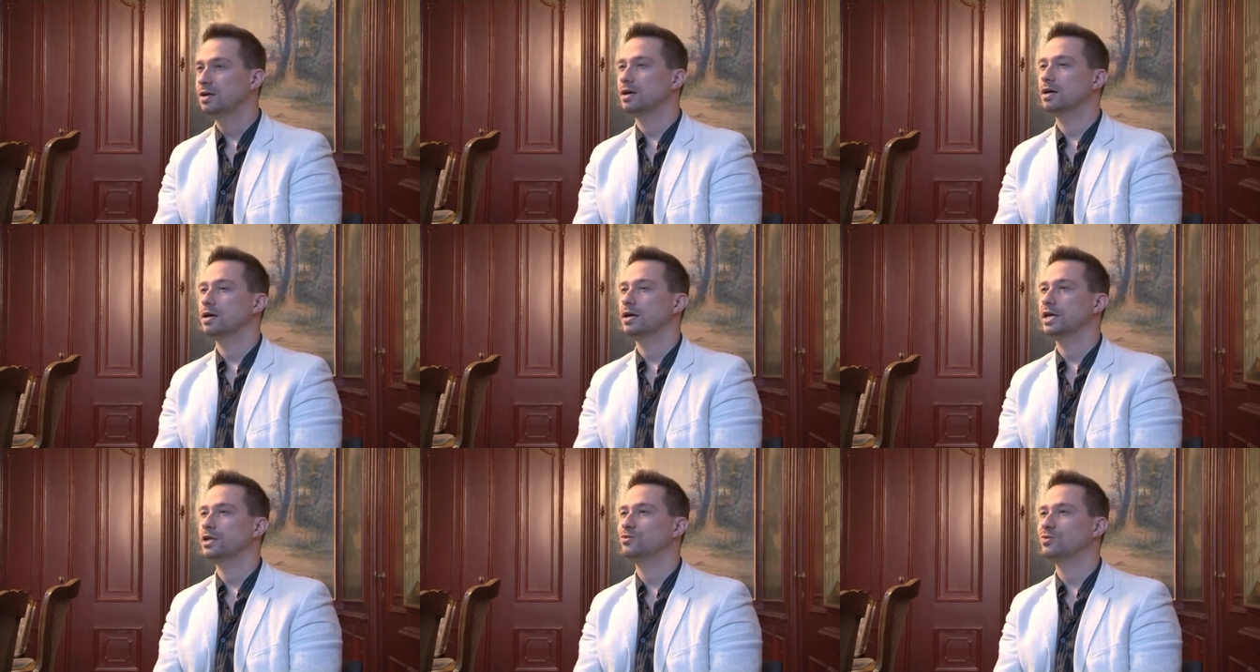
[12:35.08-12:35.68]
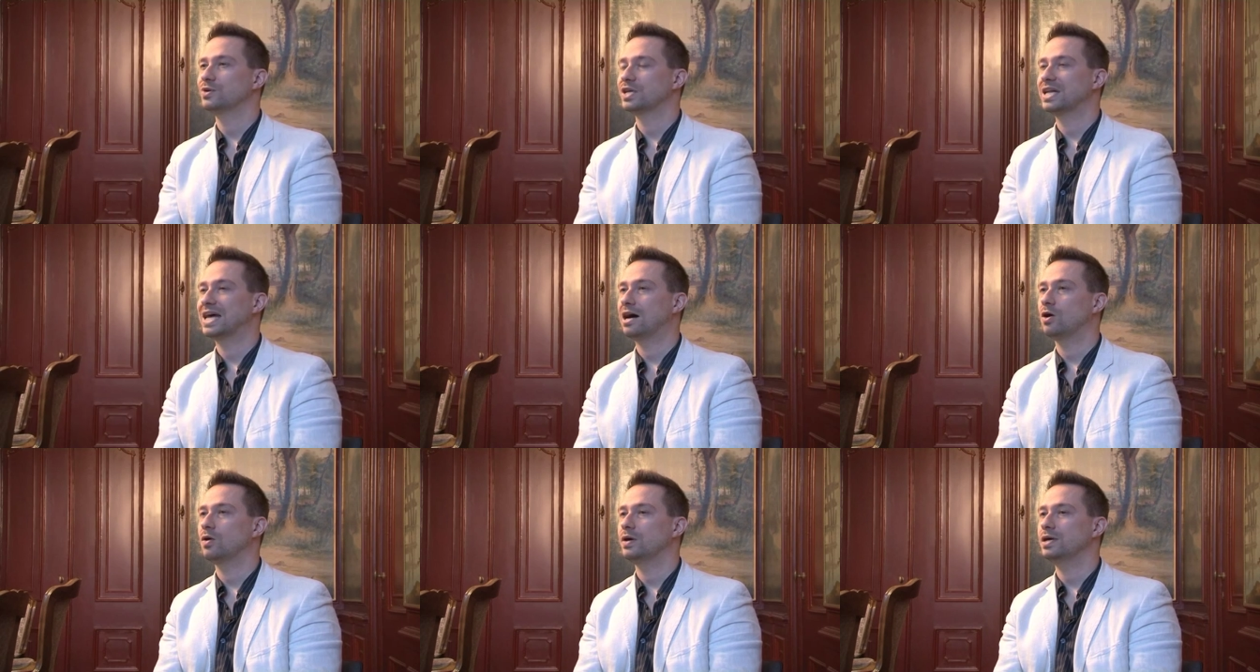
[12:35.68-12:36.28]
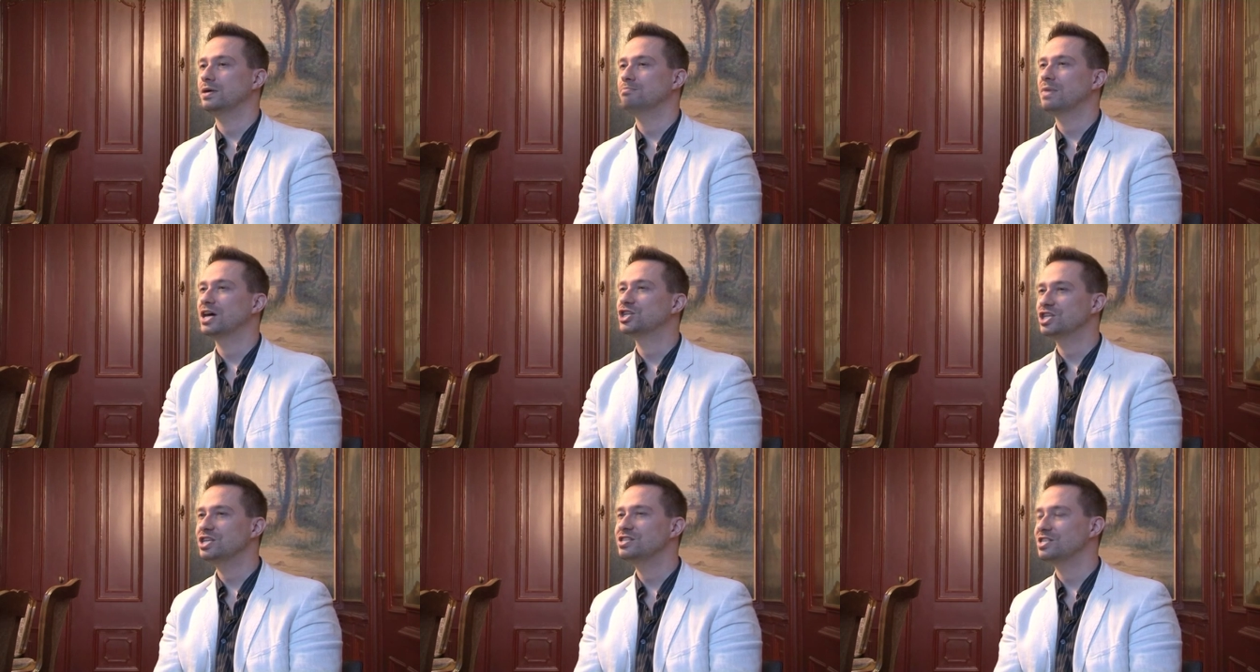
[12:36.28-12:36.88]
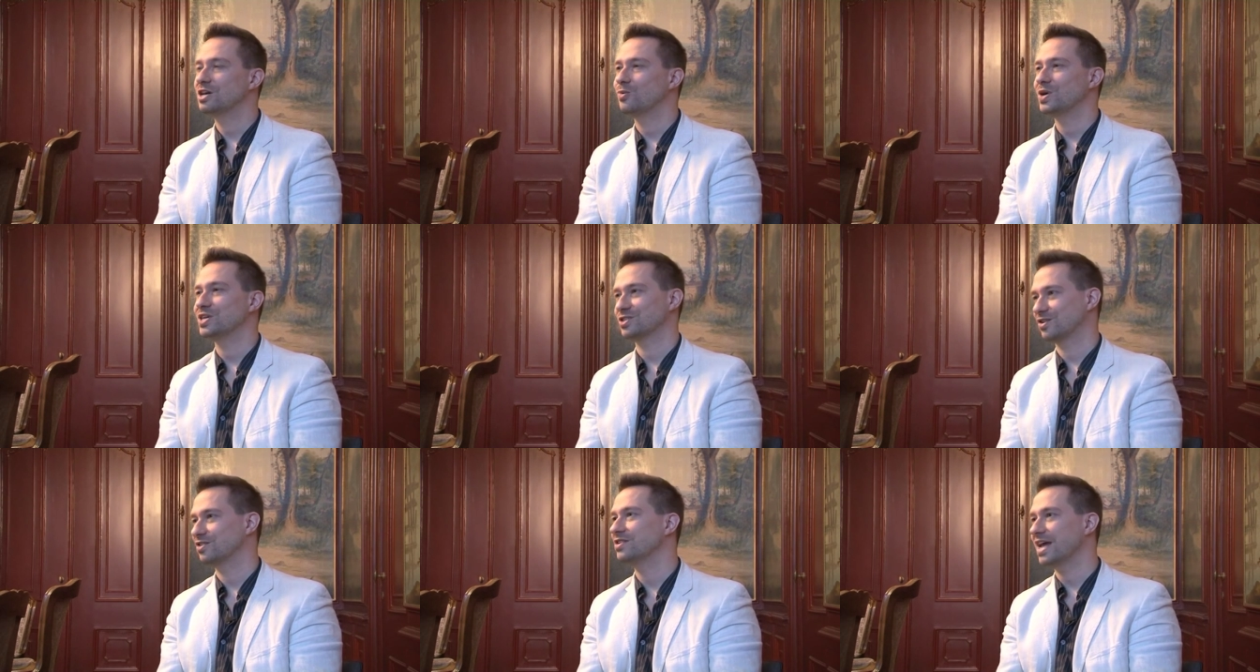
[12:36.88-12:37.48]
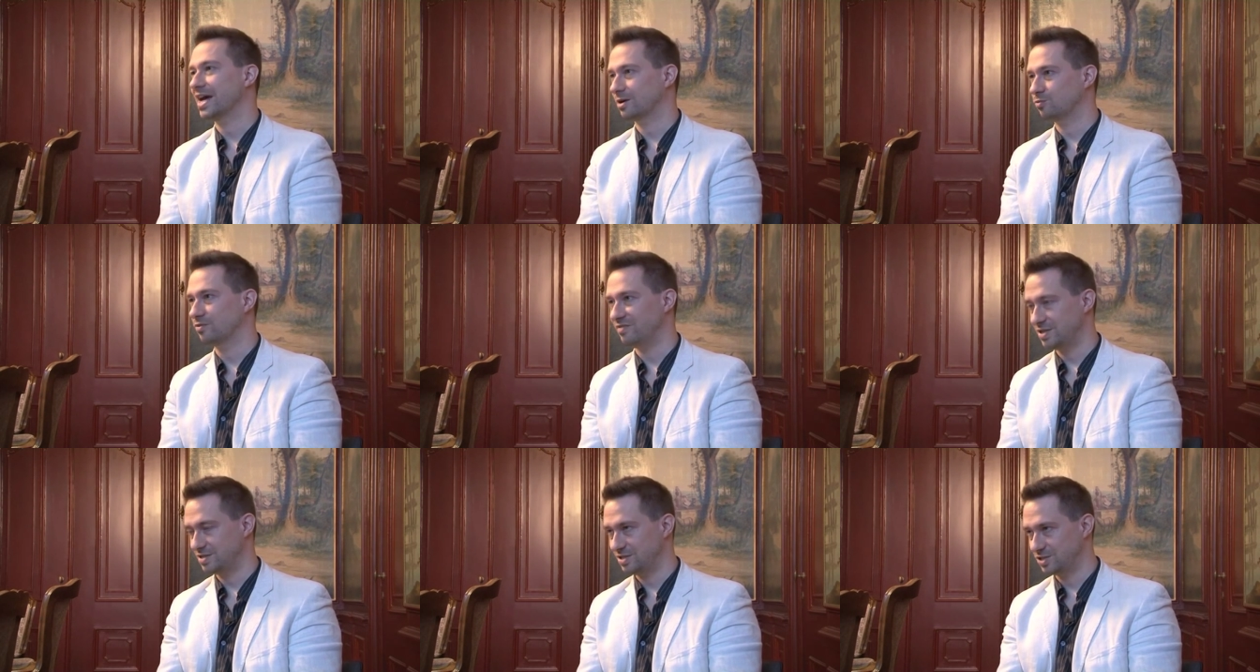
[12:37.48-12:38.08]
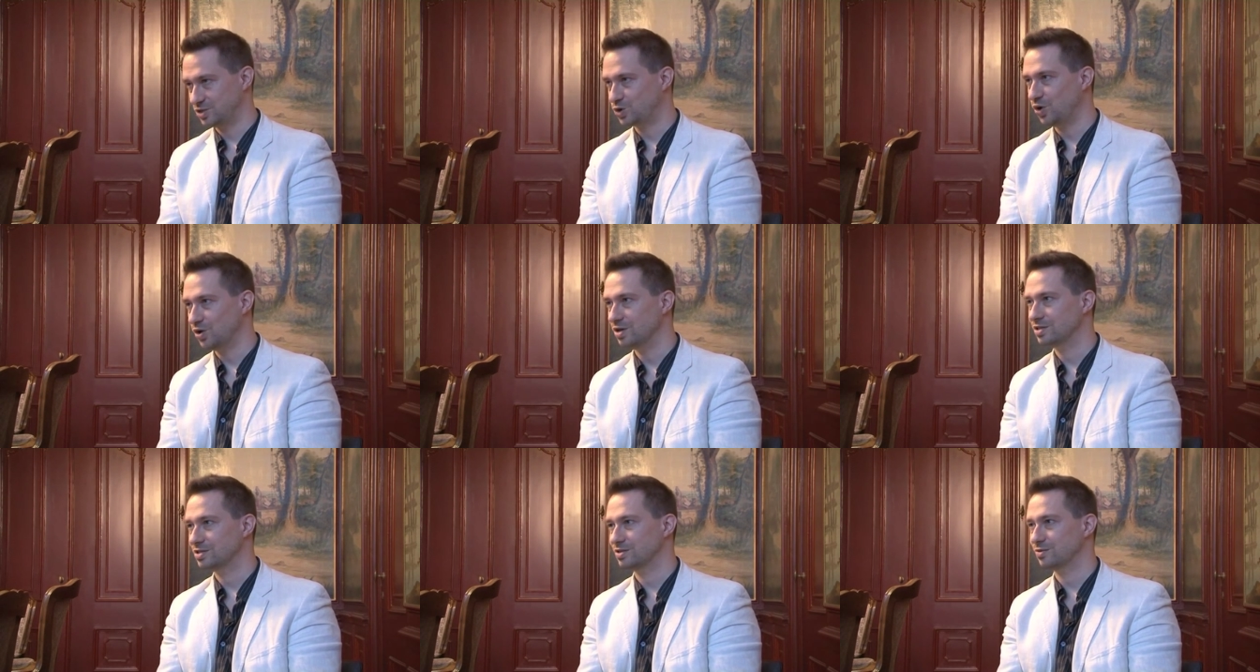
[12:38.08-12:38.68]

uh, and who can now, in much easier ways, connect with us as scholars.